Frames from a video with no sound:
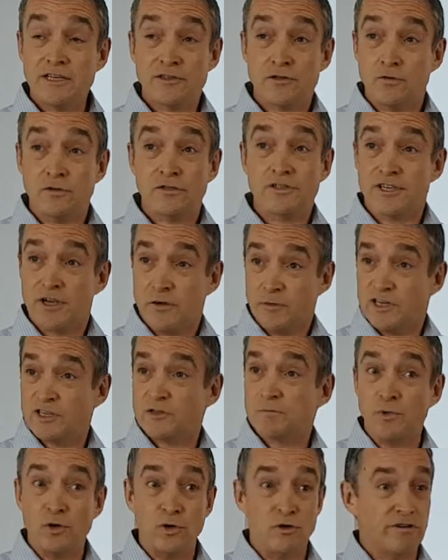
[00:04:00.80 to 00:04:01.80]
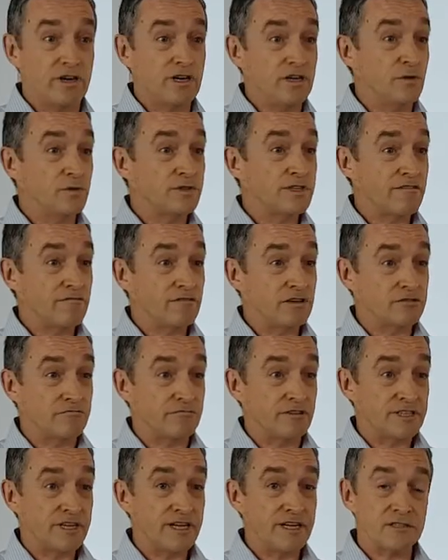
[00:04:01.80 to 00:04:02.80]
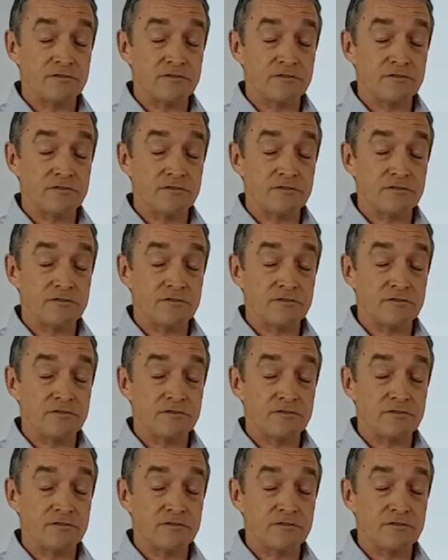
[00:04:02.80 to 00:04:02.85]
is also exploring new territories.